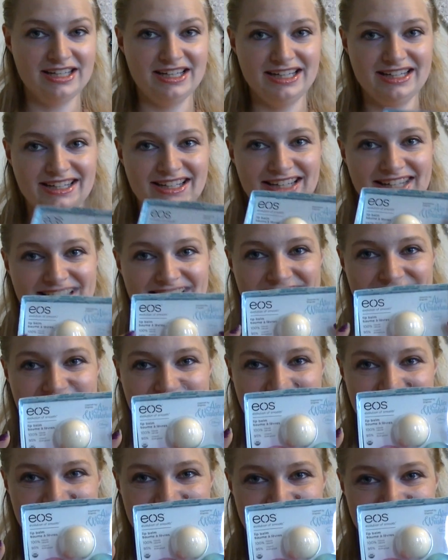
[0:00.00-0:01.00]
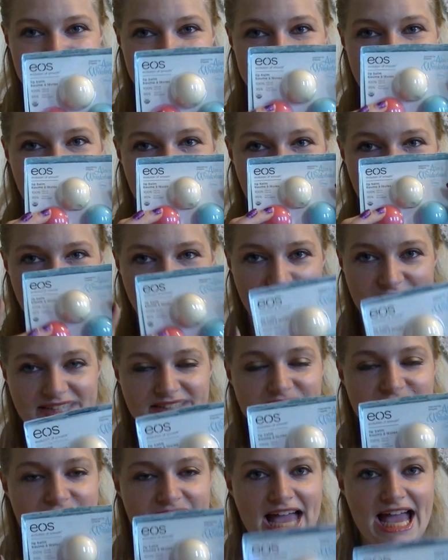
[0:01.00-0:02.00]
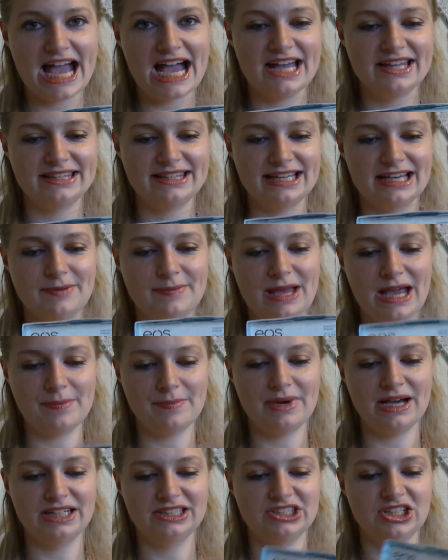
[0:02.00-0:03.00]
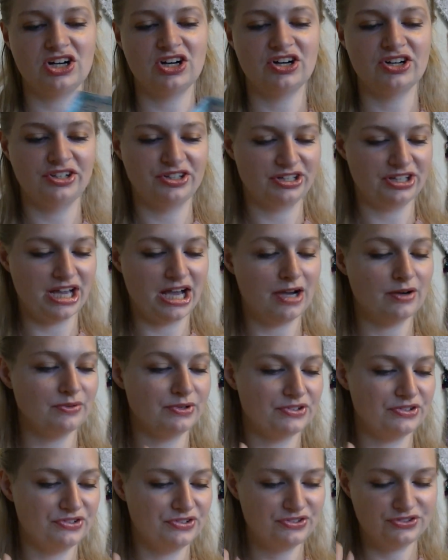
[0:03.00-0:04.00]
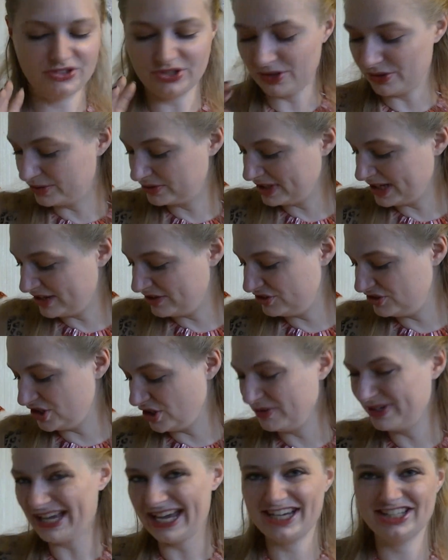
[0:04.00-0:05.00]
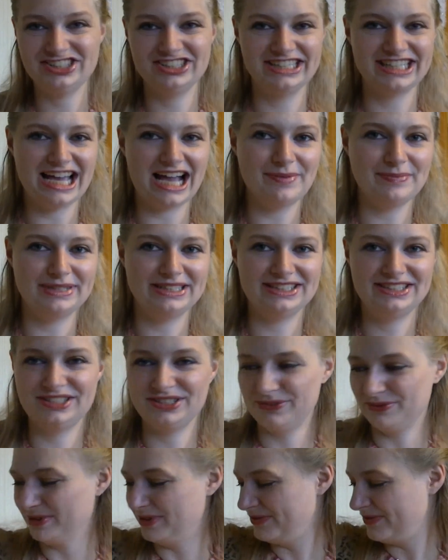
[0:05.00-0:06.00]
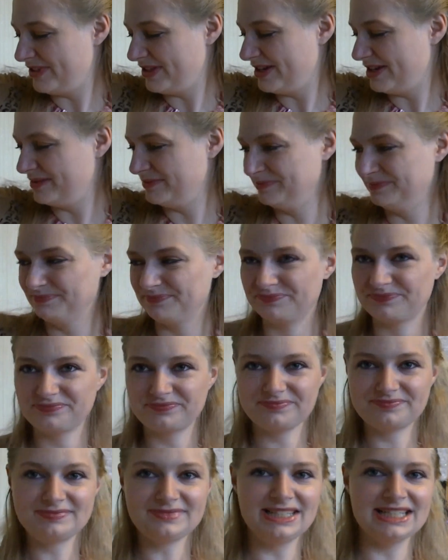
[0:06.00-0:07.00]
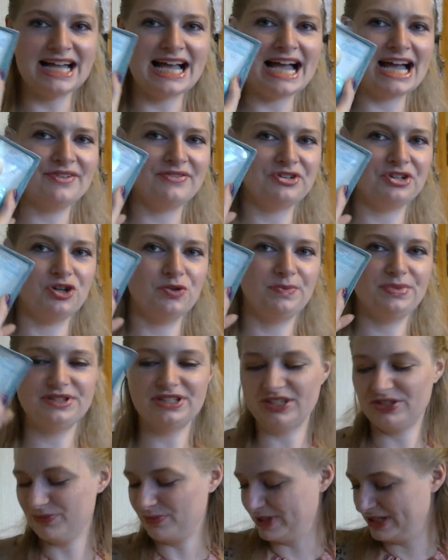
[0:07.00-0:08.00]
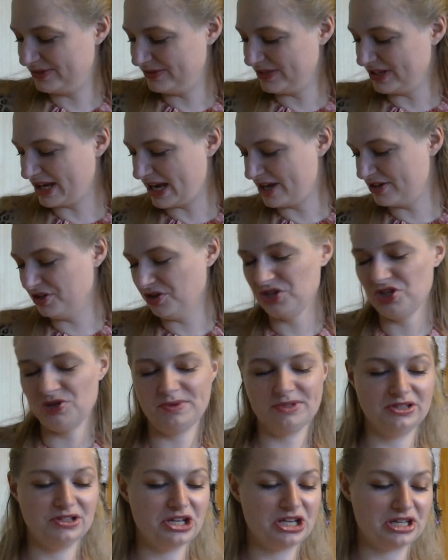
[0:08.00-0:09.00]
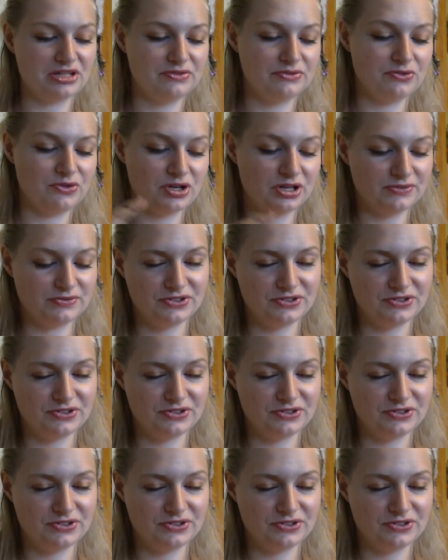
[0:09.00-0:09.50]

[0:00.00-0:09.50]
Look, they finally had them at my Target. I was stoked, and Joey actually got me two of them. I haven't opened this one. He was like, I know you've been looking for it